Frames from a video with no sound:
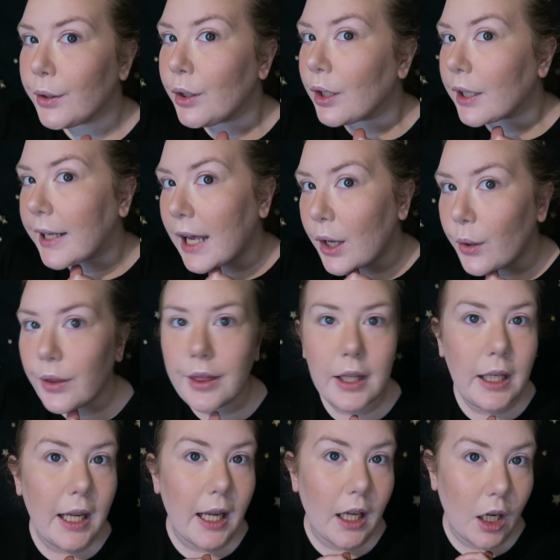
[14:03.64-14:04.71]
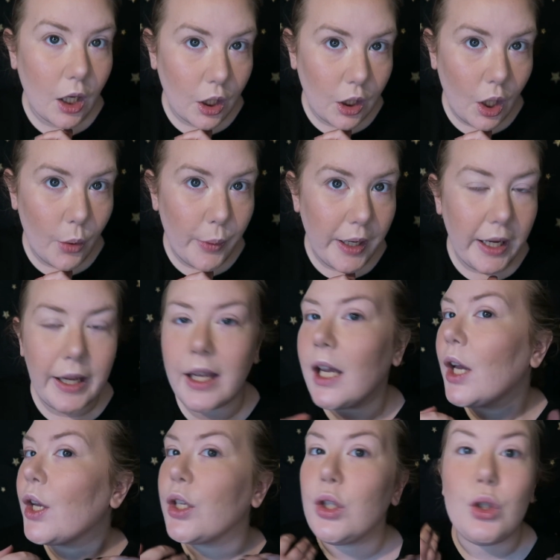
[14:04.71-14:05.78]
You look healthy and glowy,
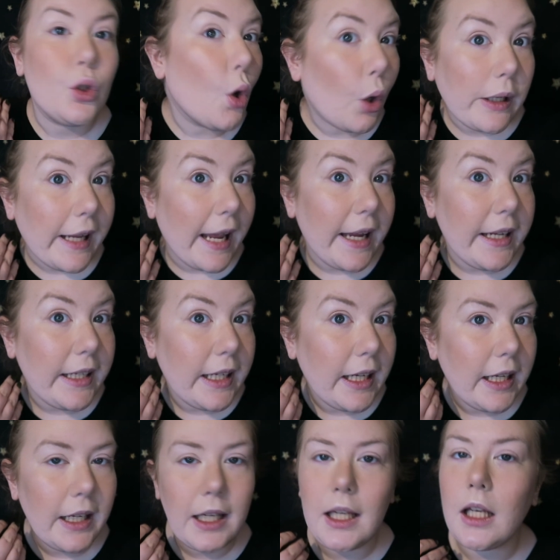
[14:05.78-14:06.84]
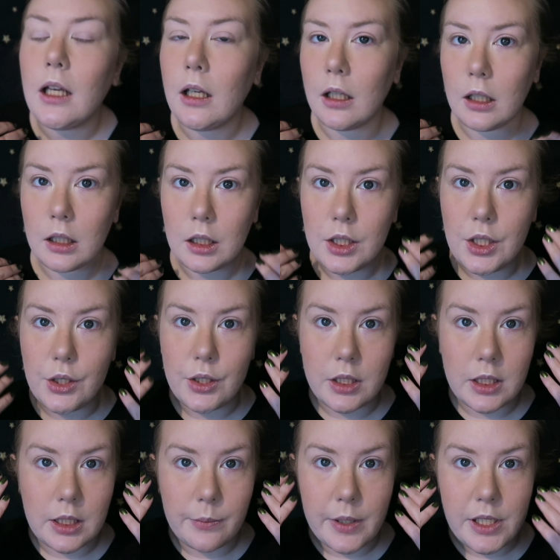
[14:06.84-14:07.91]
not cakey. You can
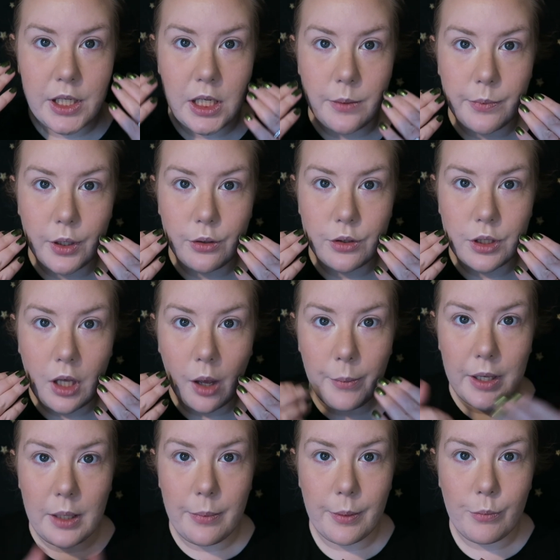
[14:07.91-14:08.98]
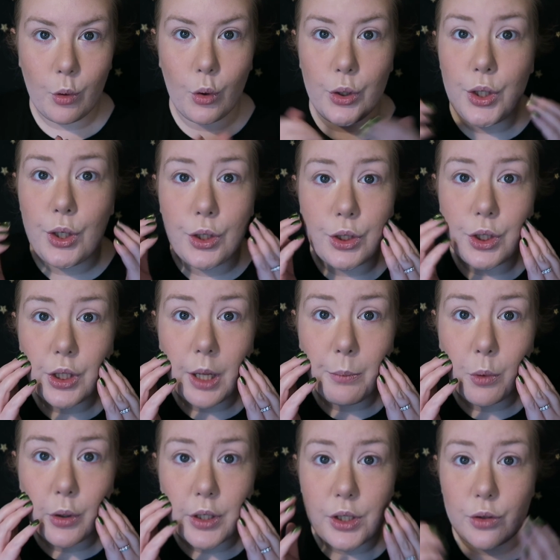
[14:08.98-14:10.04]
see my cheekbones come in a bit more. You could do that
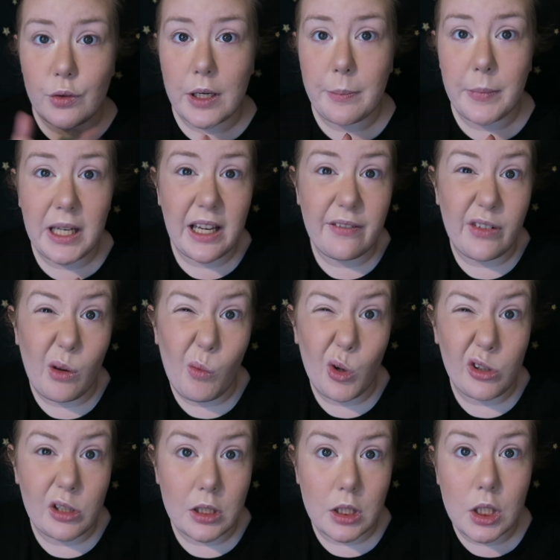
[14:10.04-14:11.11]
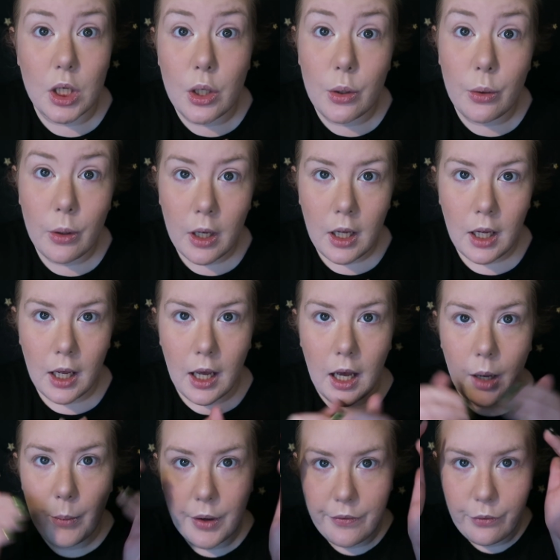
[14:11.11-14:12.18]
more extremely if you wanted to.
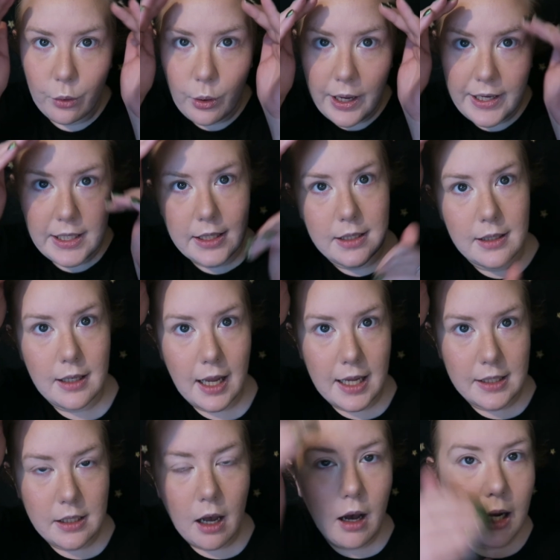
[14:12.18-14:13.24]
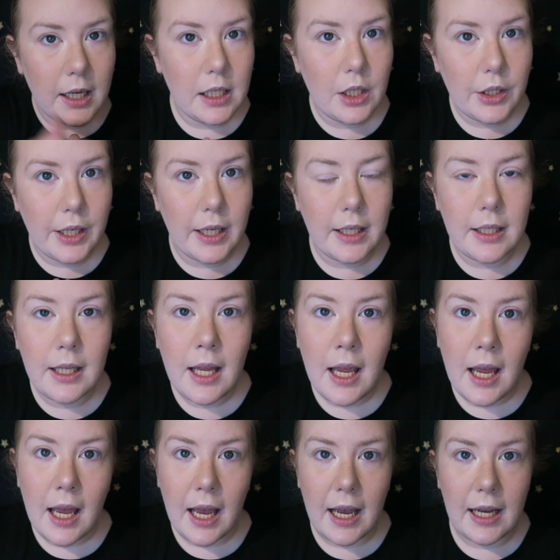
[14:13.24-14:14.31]
My forehead isn't as high looking.
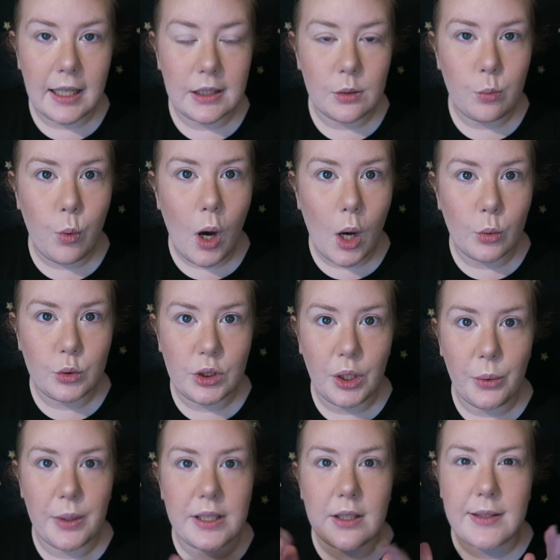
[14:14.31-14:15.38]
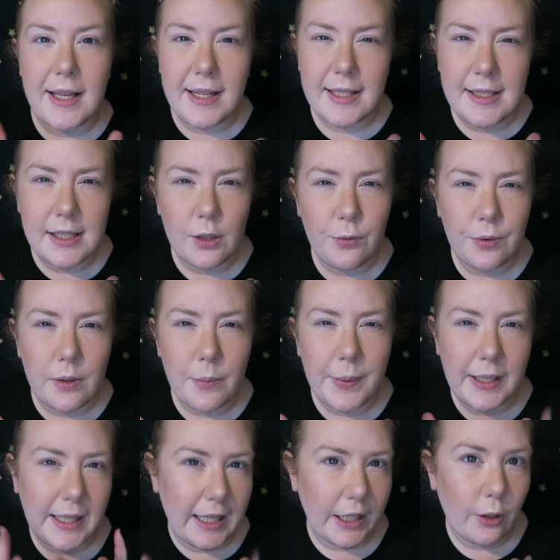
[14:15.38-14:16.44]
And what I'll do is I'll take a still from the
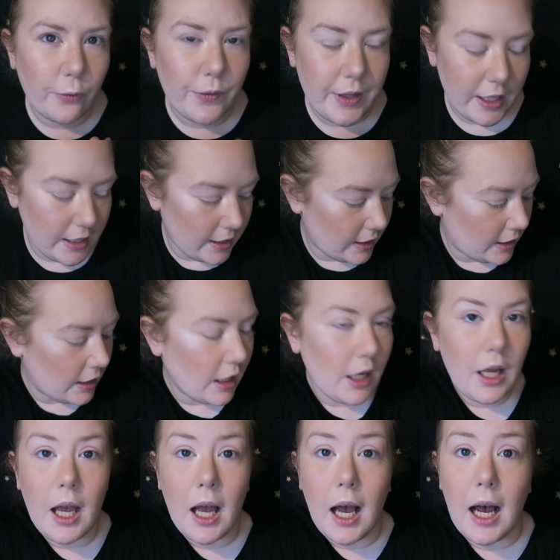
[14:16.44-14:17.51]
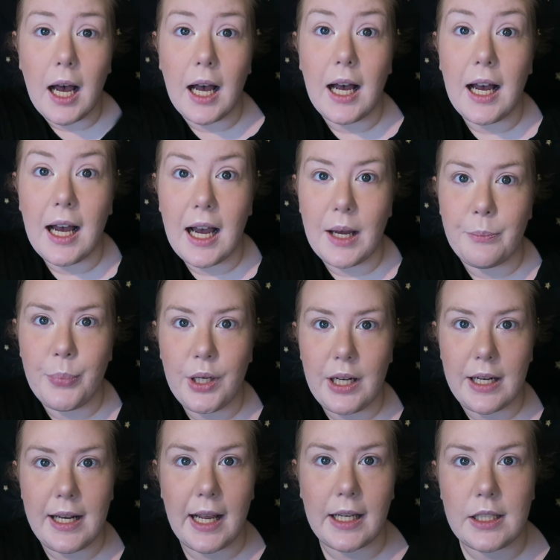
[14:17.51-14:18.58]
beginning of this and put
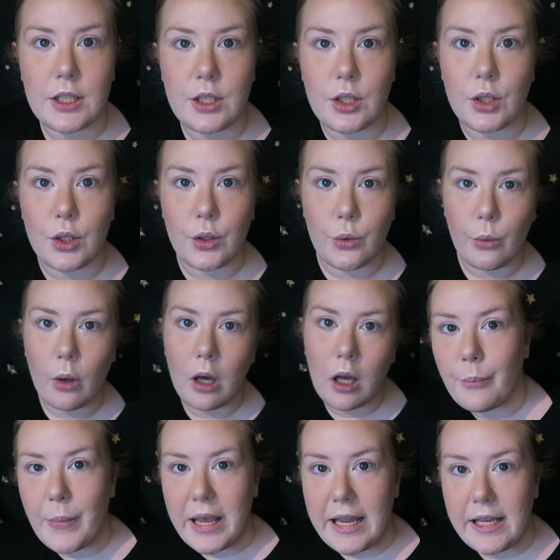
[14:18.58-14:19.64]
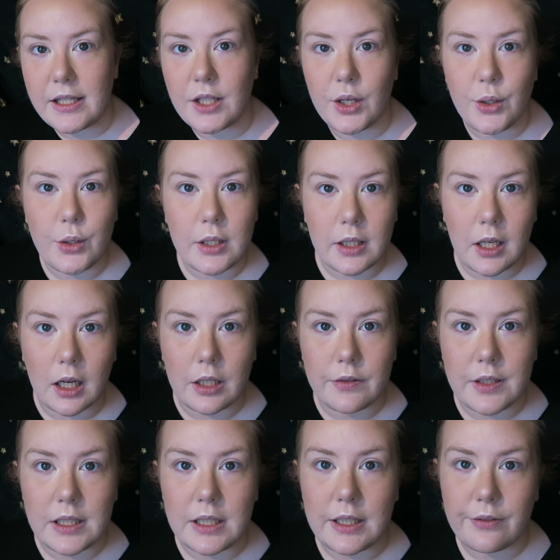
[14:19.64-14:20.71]
it next to me so you can kind of
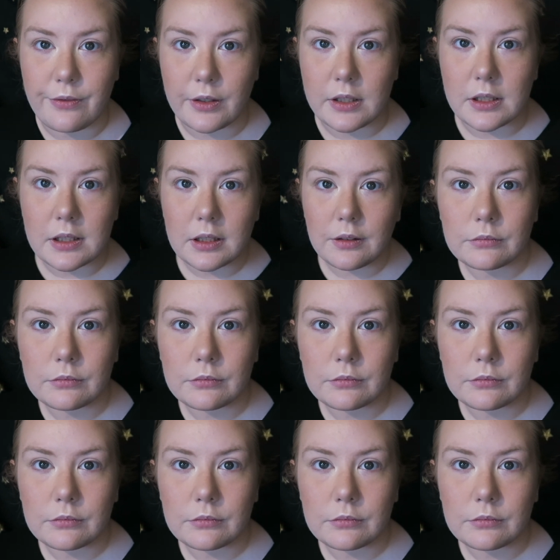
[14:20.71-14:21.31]
see the difference.